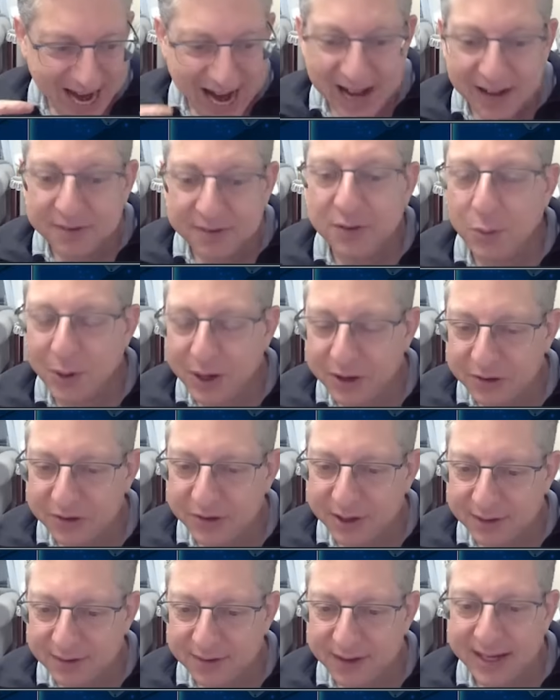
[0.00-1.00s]
ask
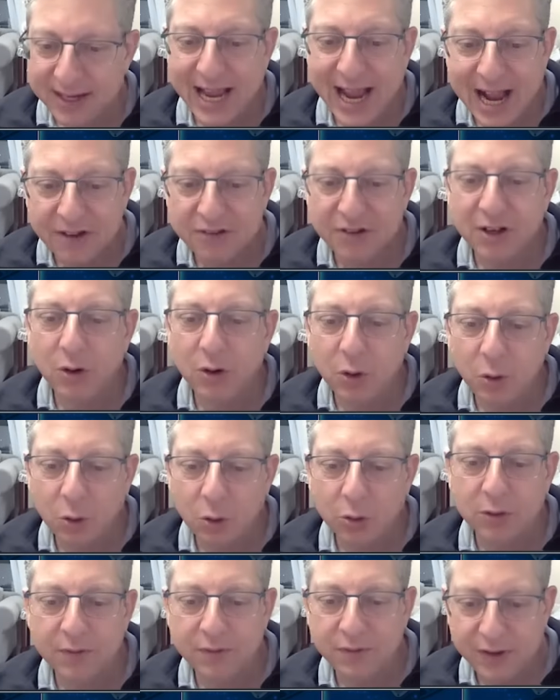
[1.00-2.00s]
questions, and actually
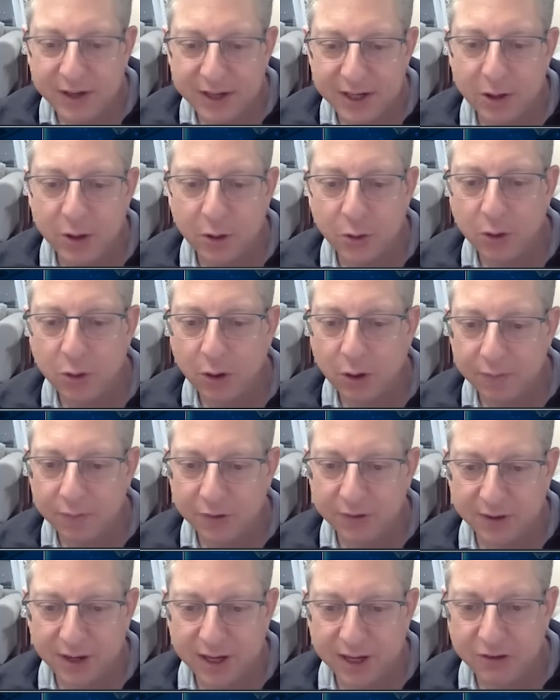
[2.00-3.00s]
hold a video
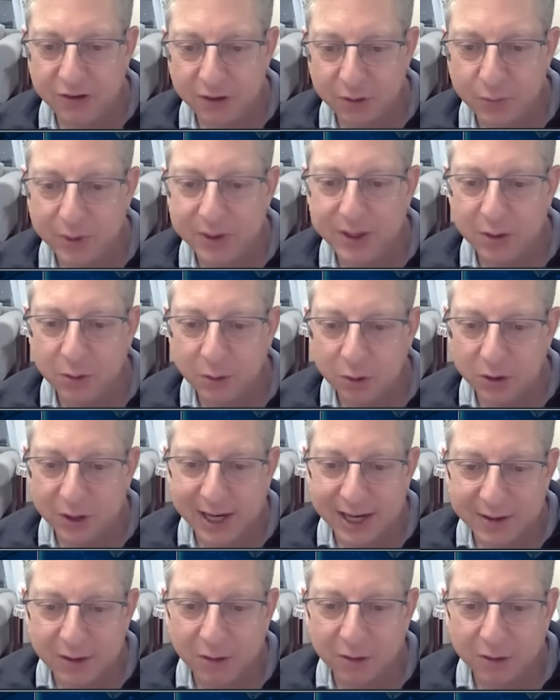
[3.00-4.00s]
conversation with the older
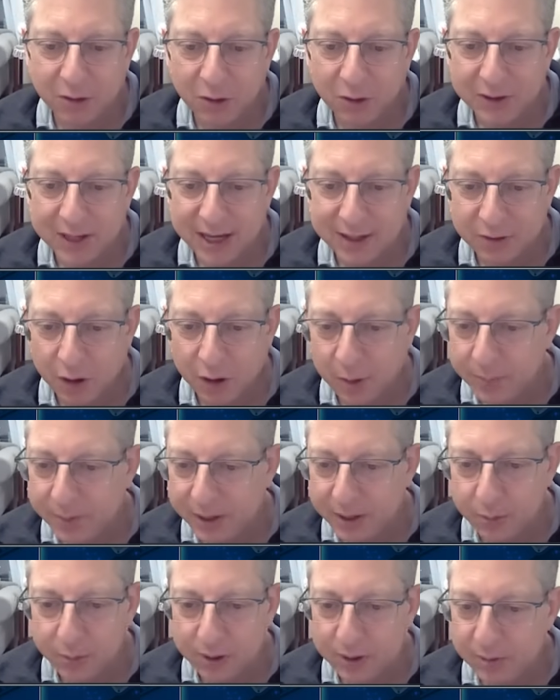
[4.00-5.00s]
adult on that
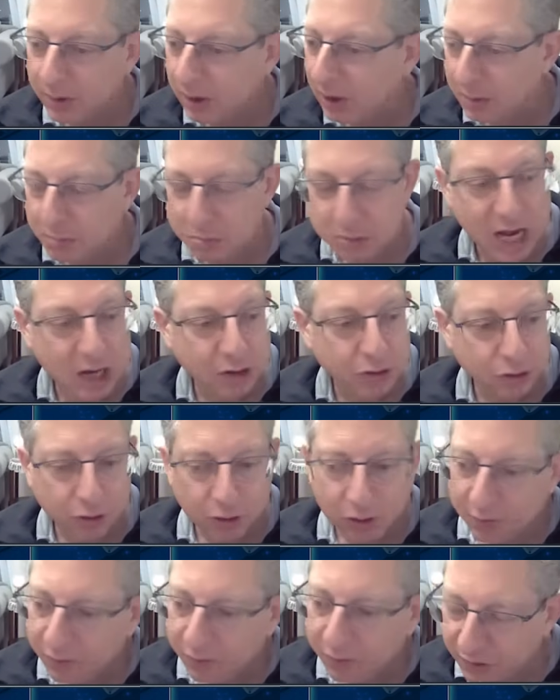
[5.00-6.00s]
topic with
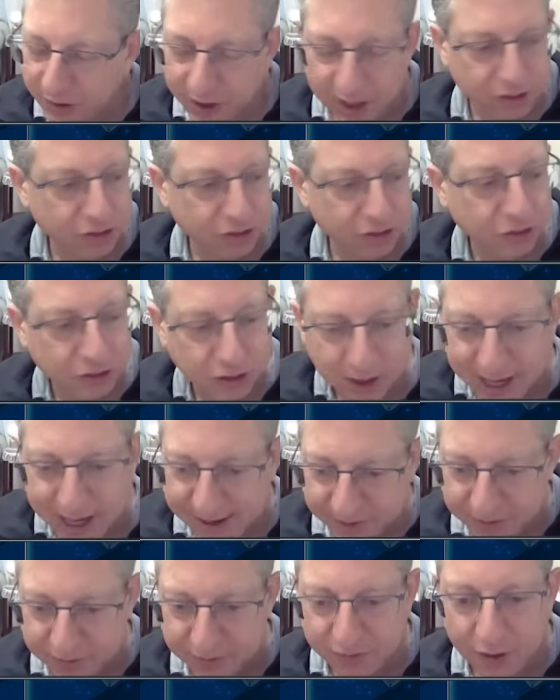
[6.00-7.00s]
natural conversation she'll
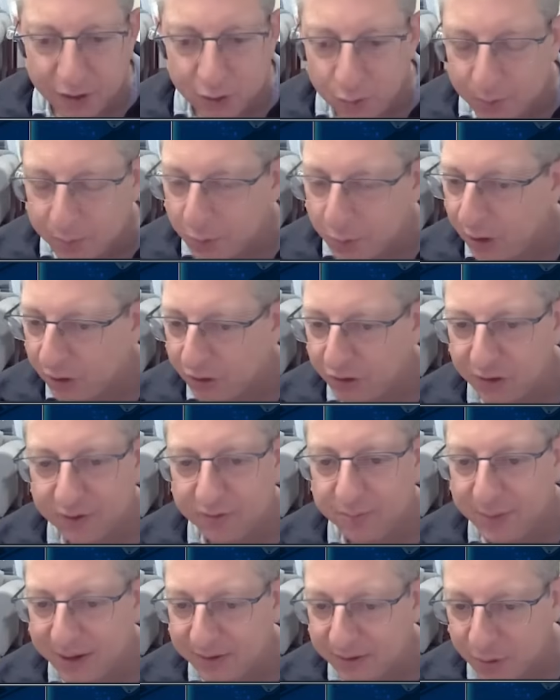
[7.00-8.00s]
ask follow-up
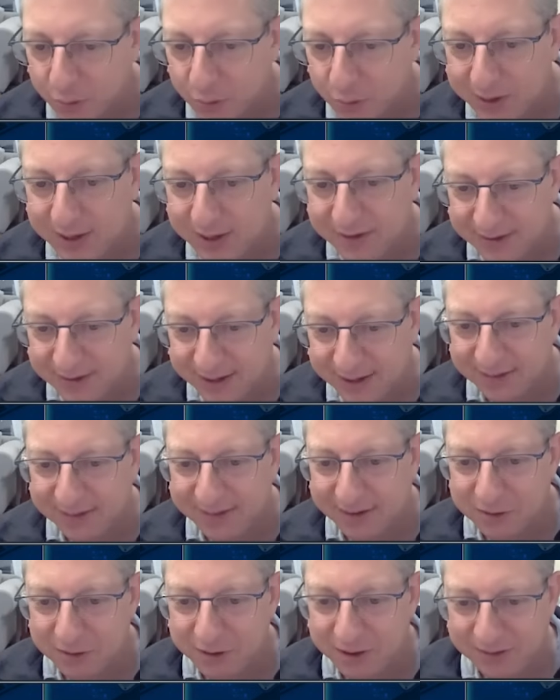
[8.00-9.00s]
questions based on what they said
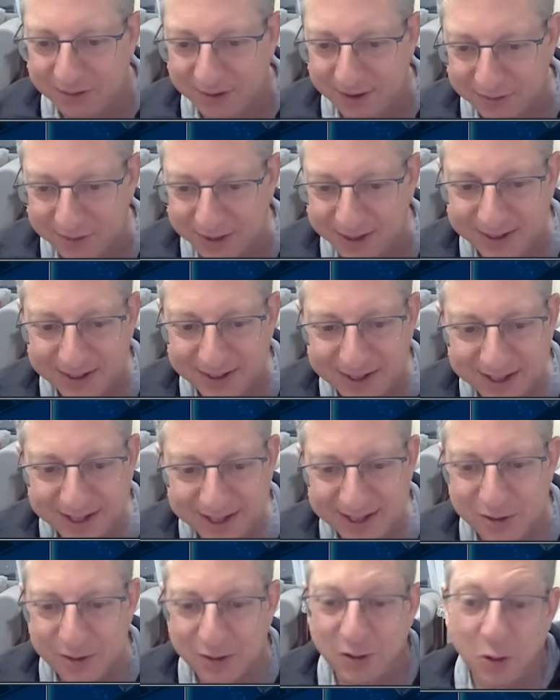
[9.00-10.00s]
etc etc
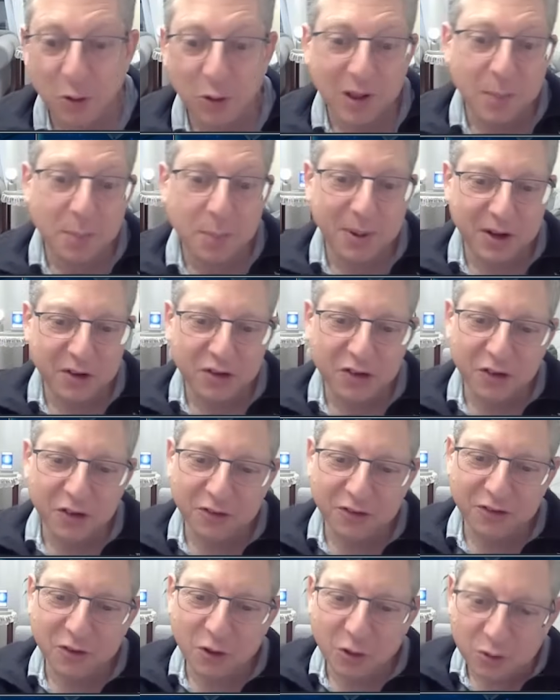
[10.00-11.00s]
you can hold up
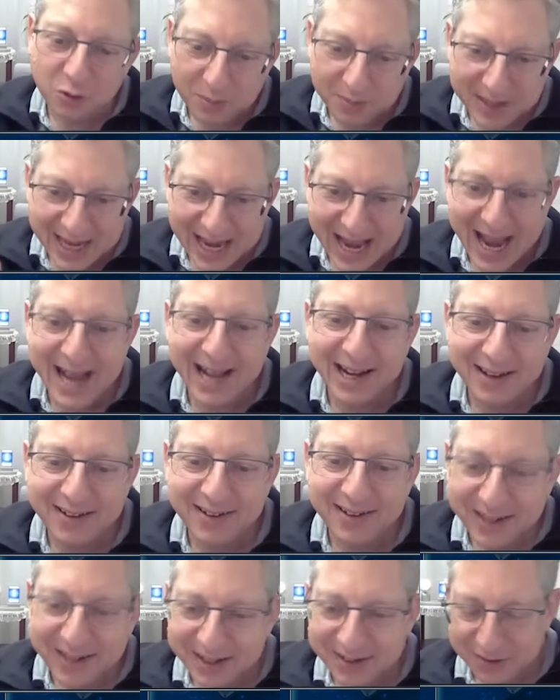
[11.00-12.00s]
pictures those will be
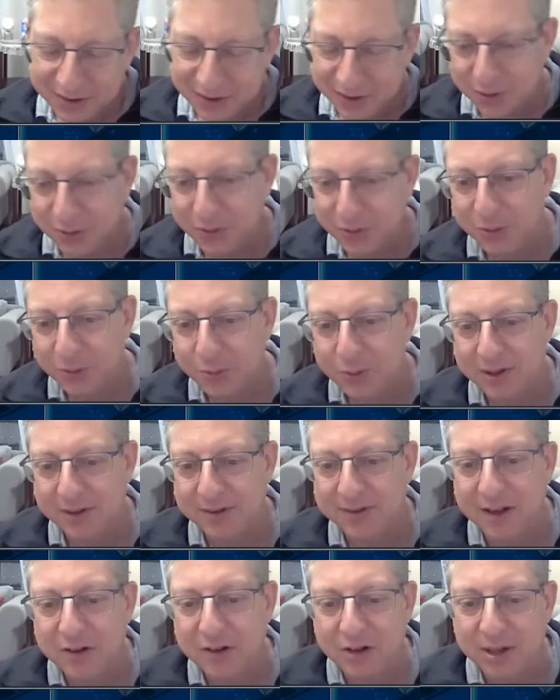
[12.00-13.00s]
added into what
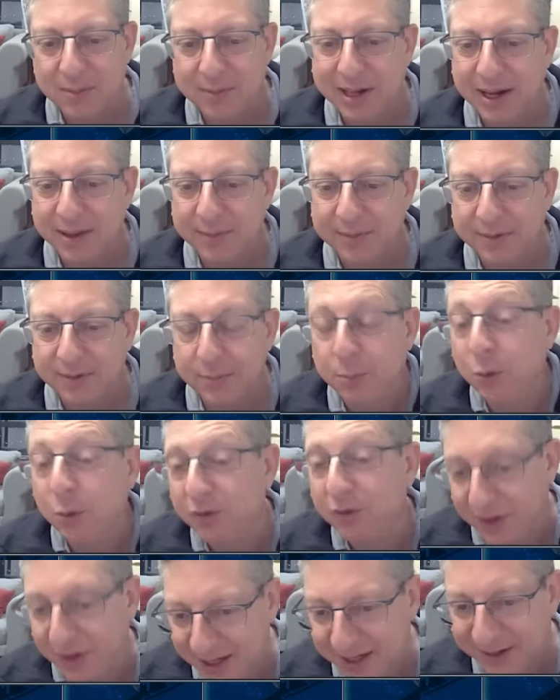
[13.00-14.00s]
essentially becomes a
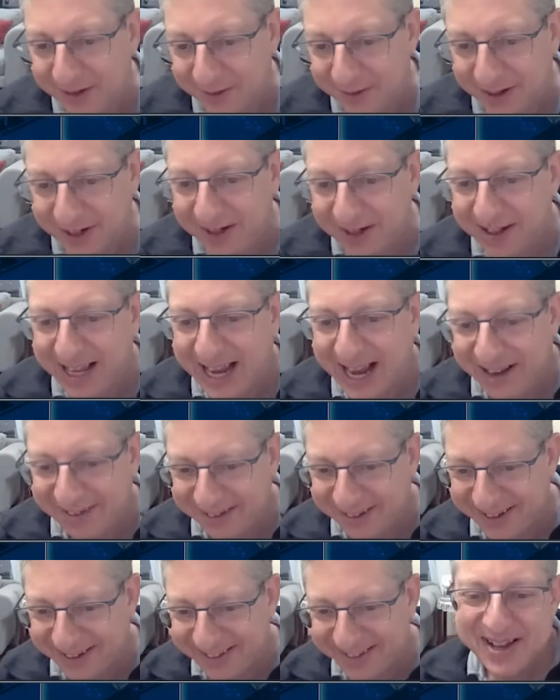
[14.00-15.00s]
movie or a little
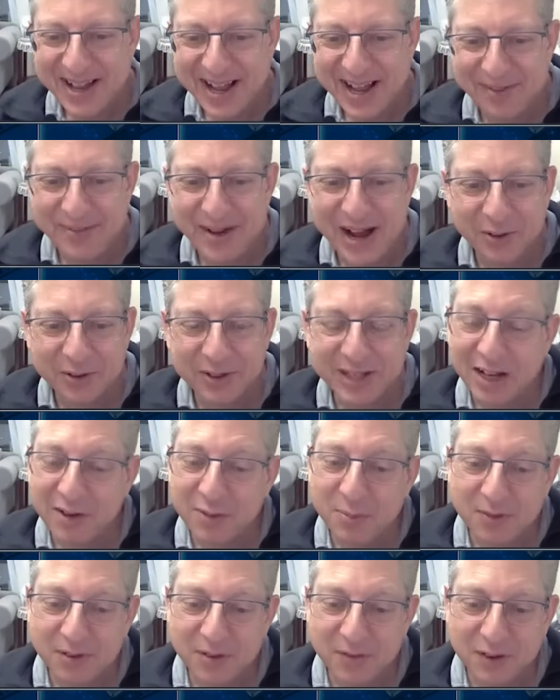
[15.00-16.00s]
asset about that
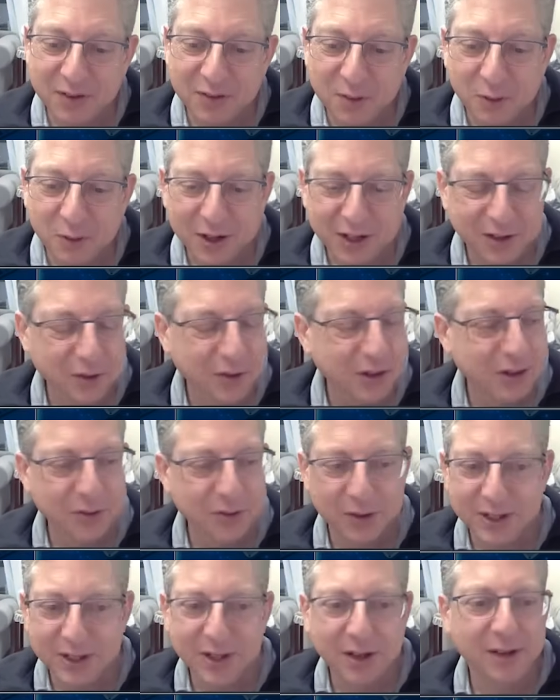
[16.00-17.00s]
specific story and you can
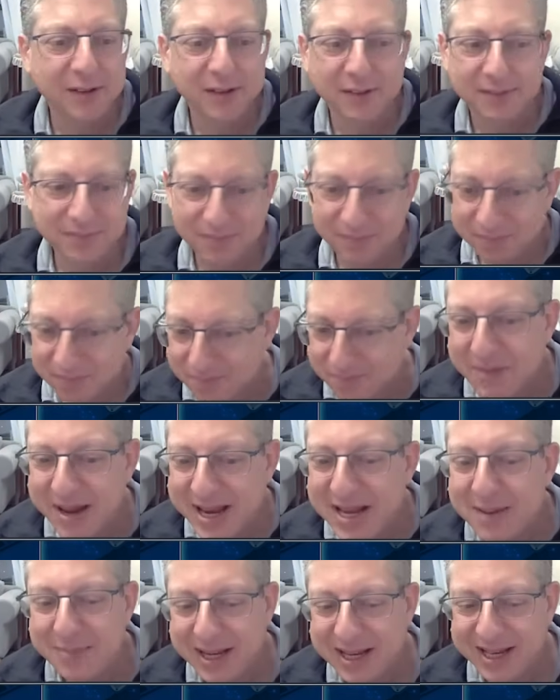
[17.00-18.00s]
do it on
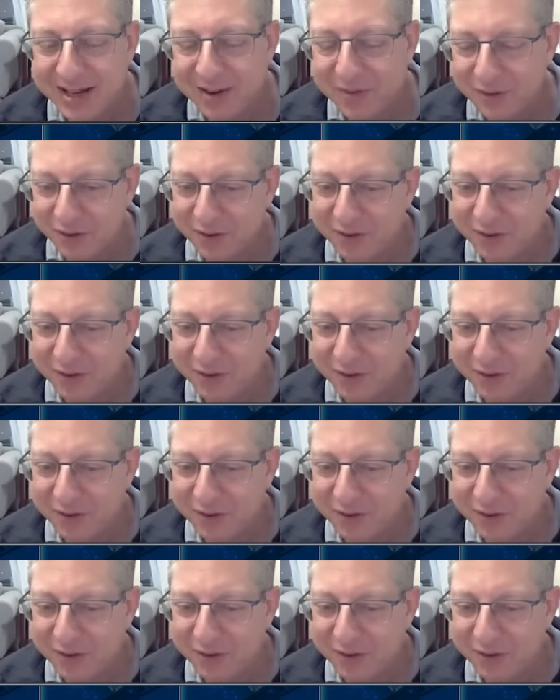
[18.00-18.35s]
many, many different